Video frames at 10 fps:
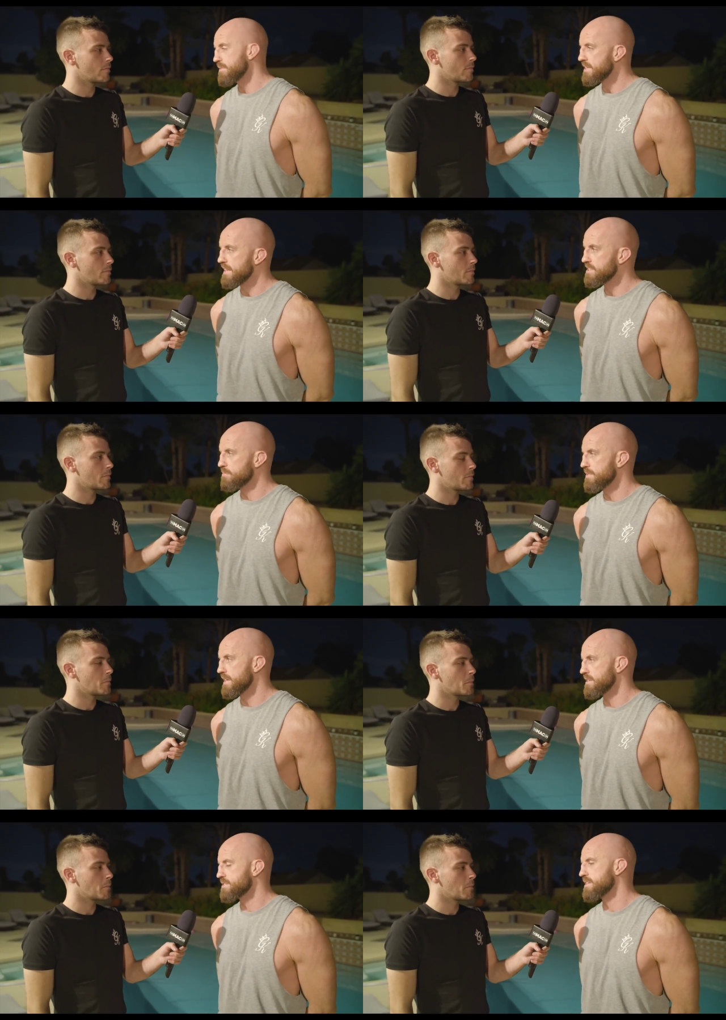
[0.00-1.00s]
Speaker 1: imitating some
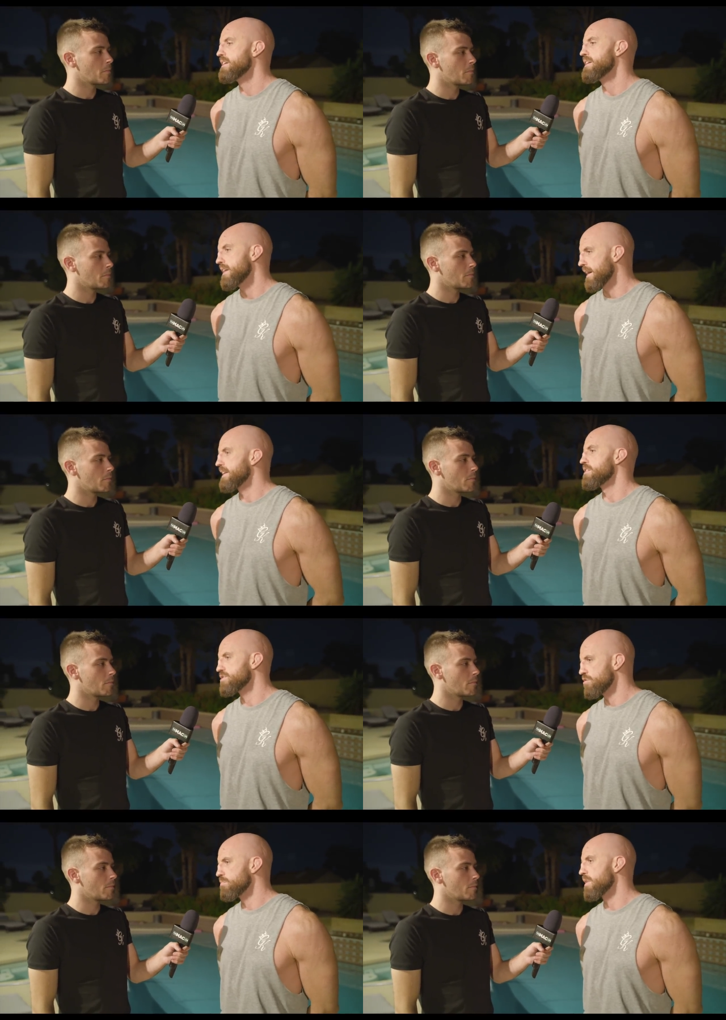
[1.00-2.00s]
things and then
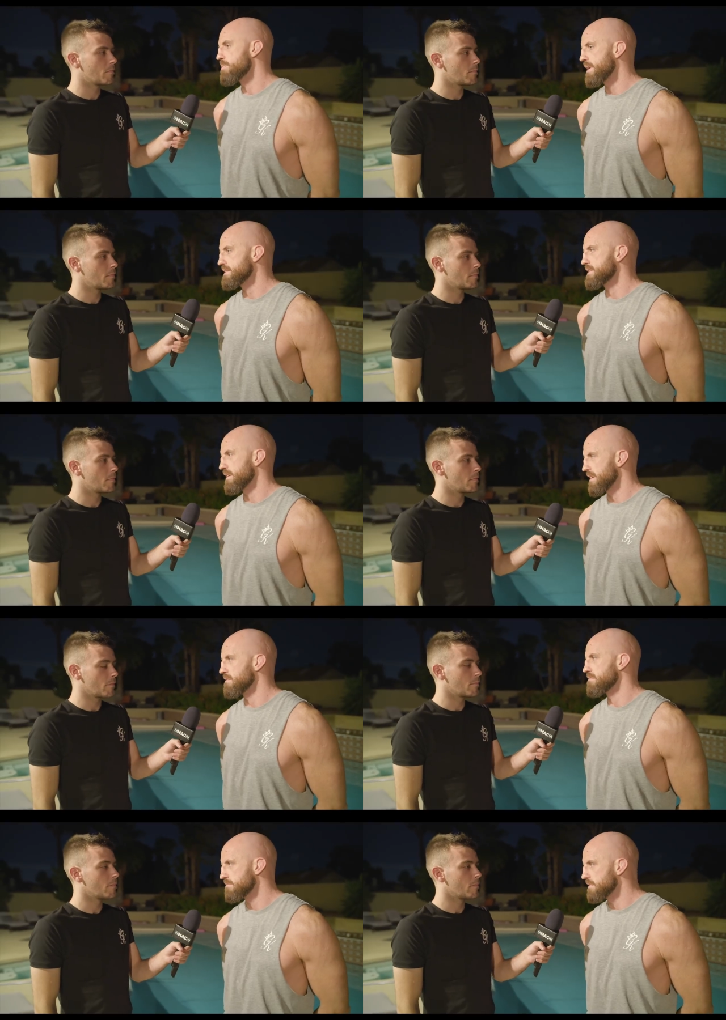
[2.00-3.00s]
just doing my best that I
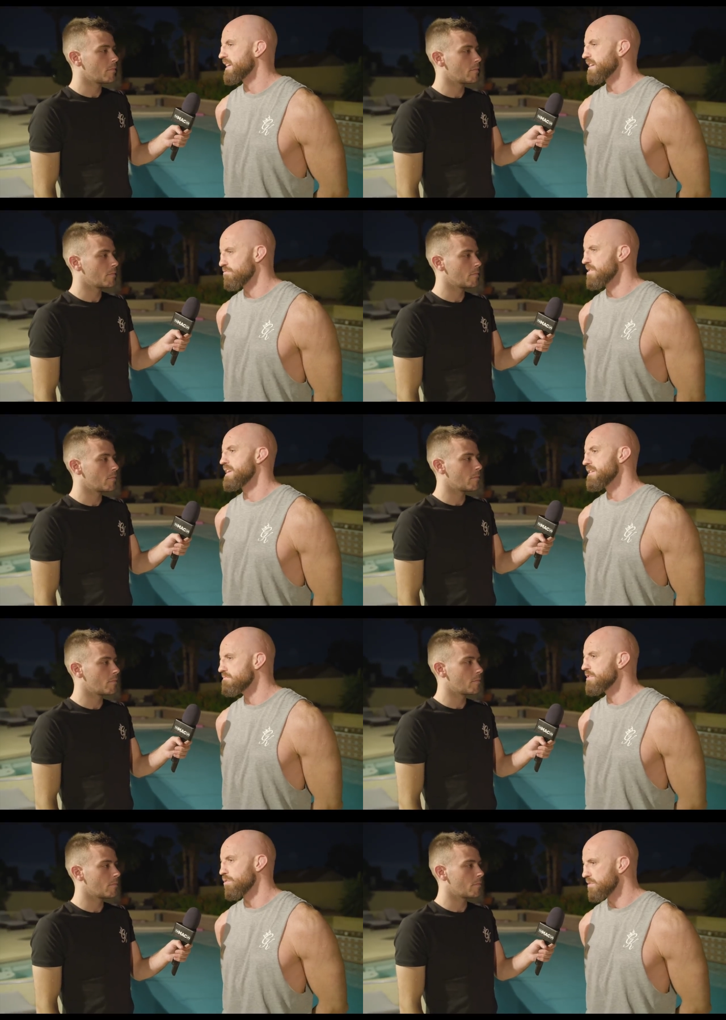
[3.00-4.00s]
can that I can really
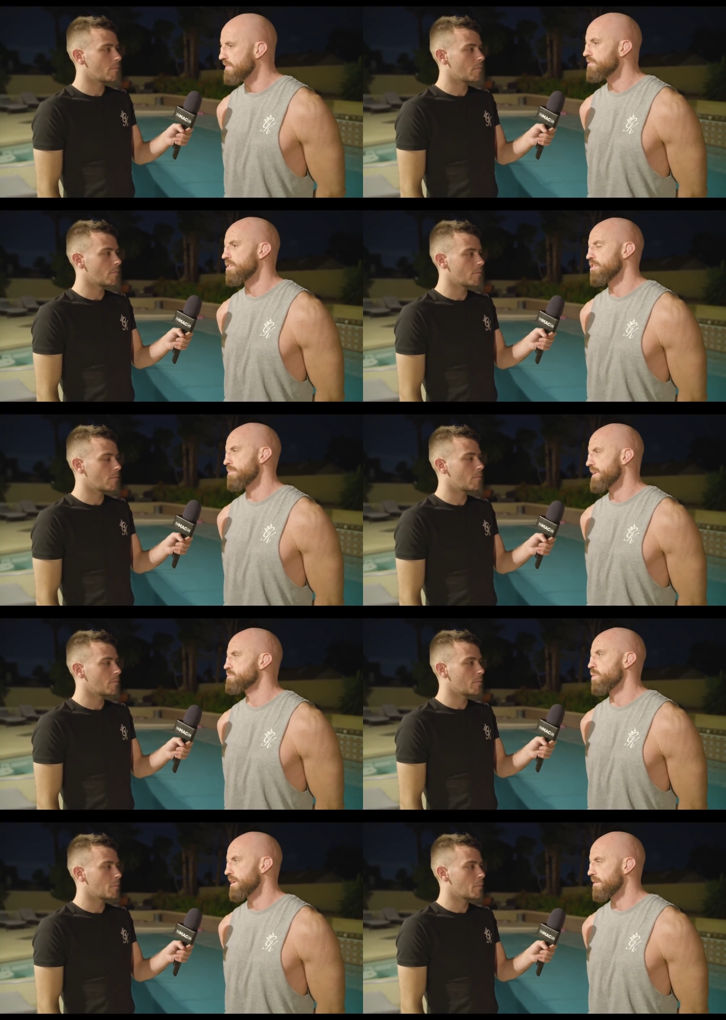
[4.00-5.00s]
you know give Conor the
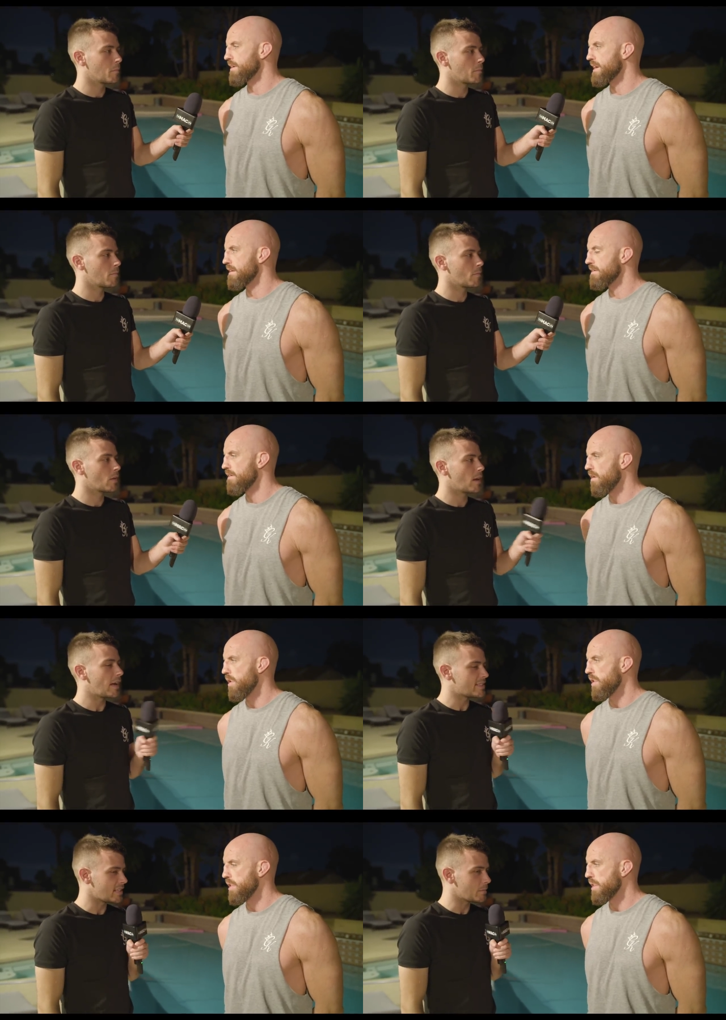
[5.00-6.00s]
best workout I can.
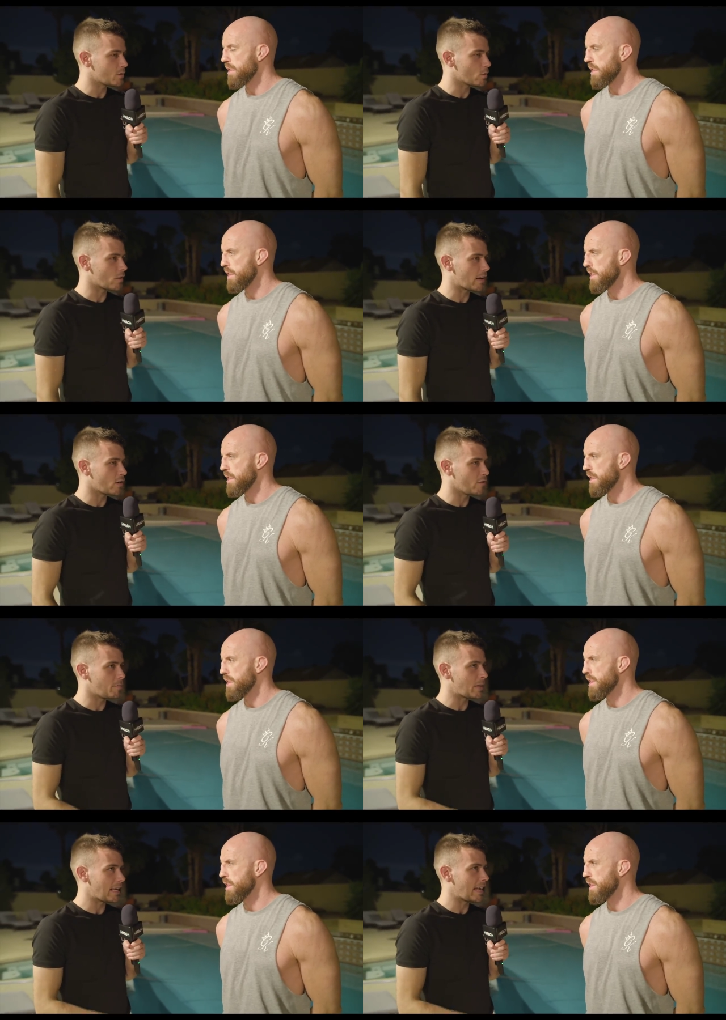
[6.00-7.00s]
Speaker 2: It seems though like
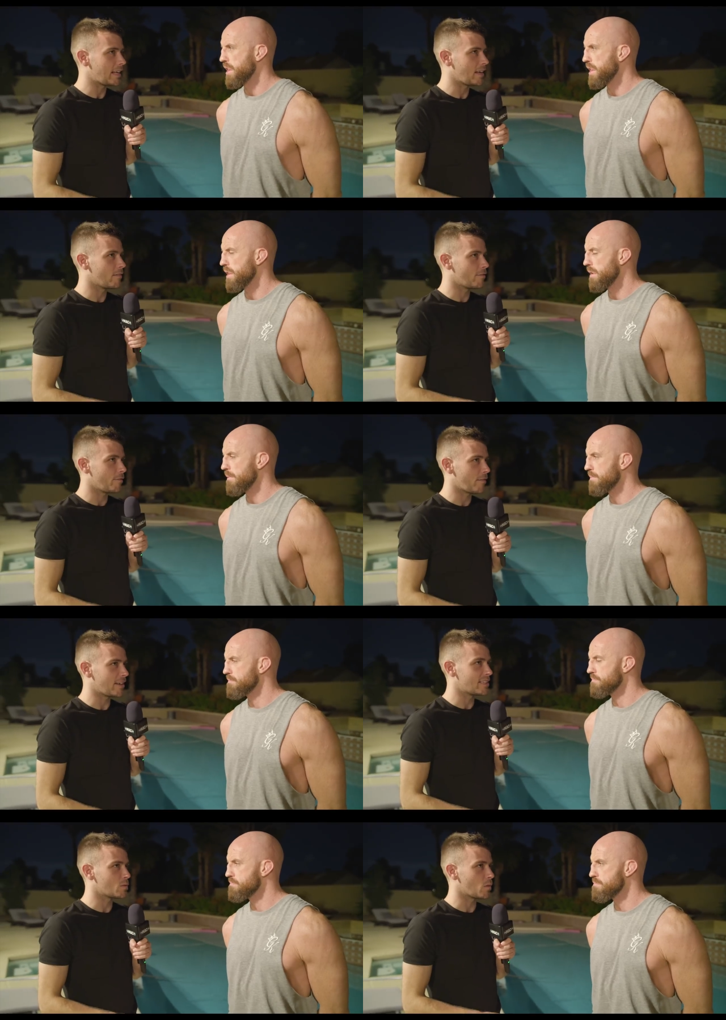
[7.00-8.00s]
you've been in
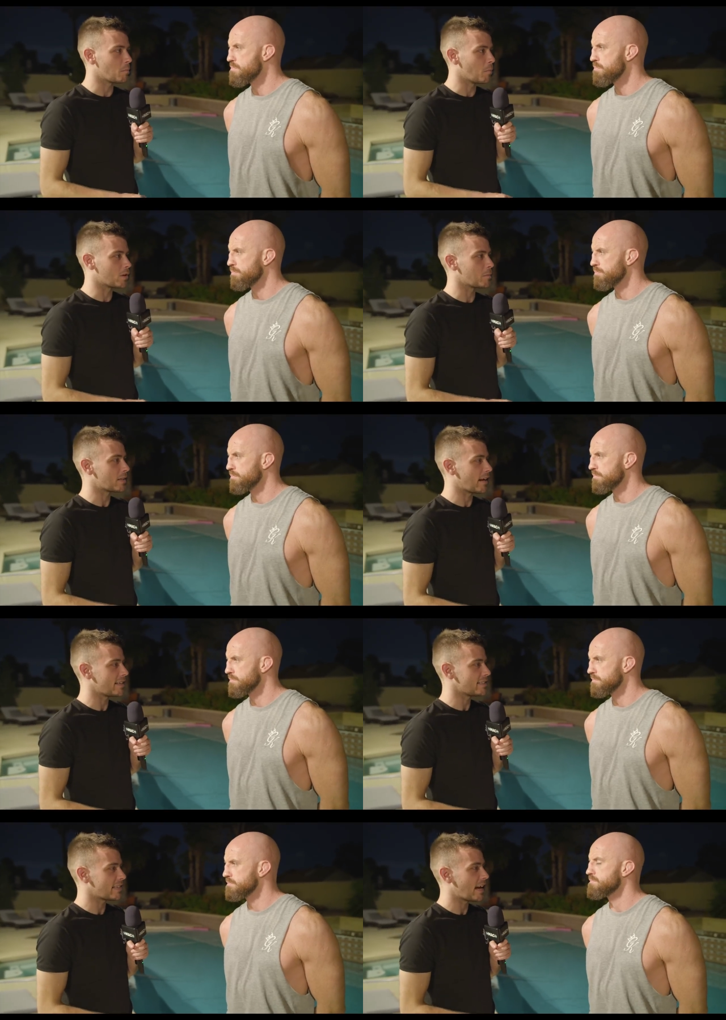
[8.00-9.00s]
fights with multiple
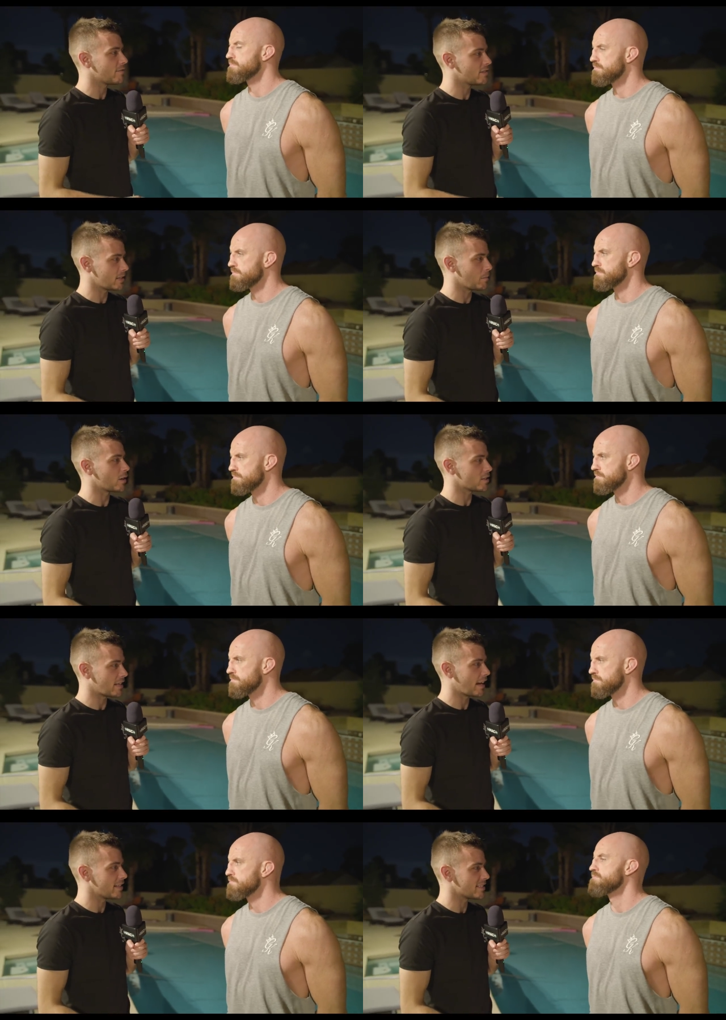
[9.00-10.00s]
guys that have similar
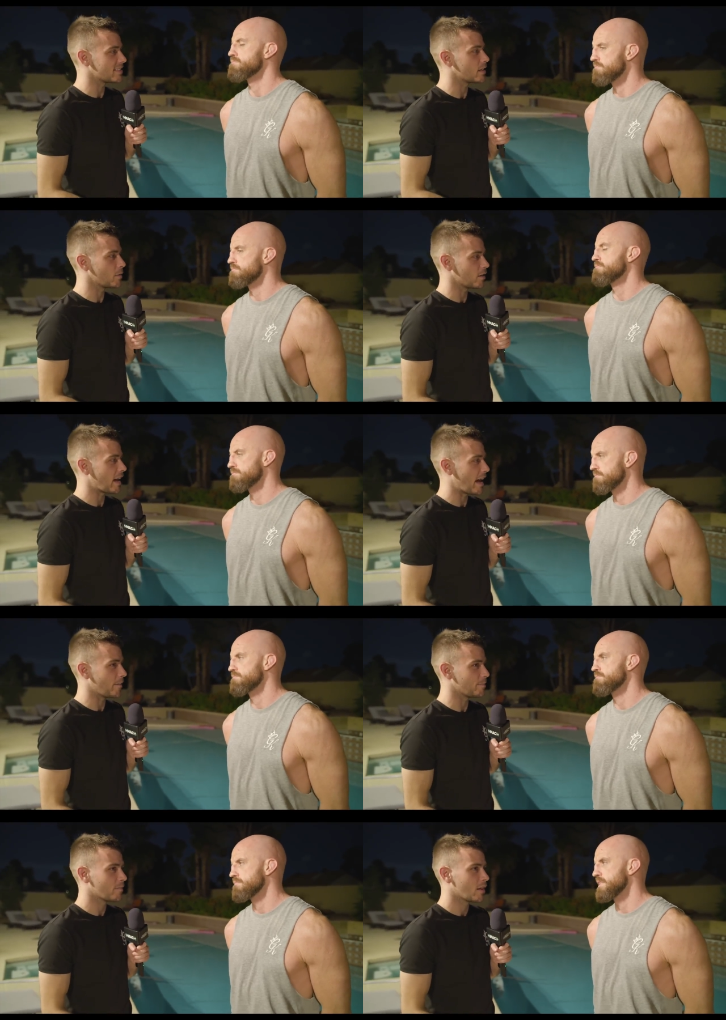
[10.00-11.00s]
styles and similar
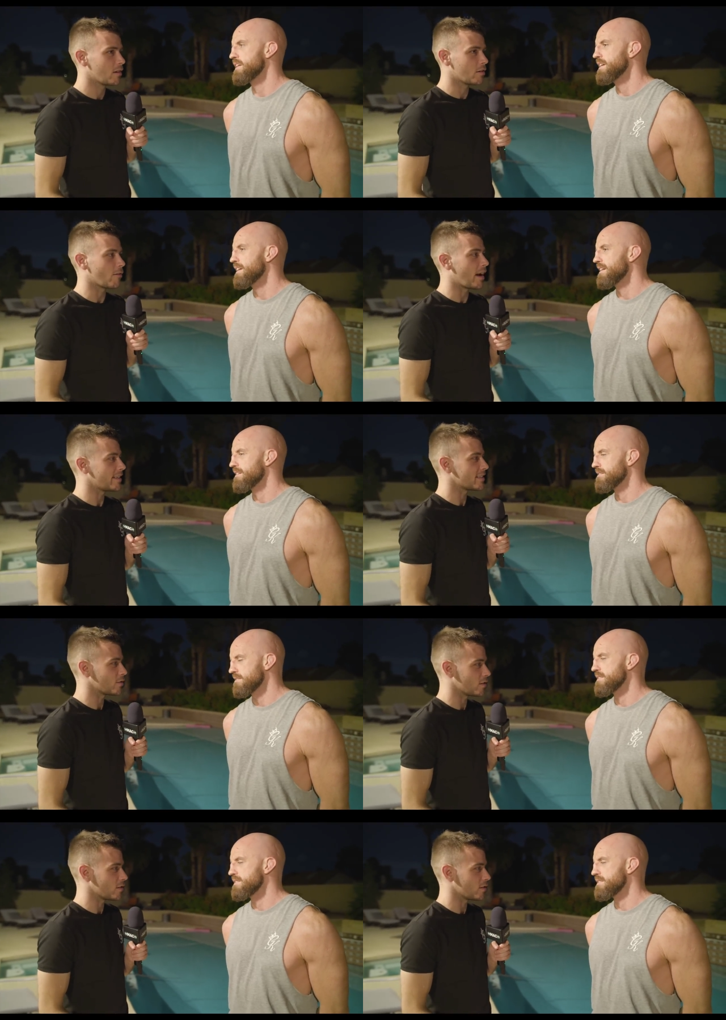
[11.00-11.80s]
um, grinding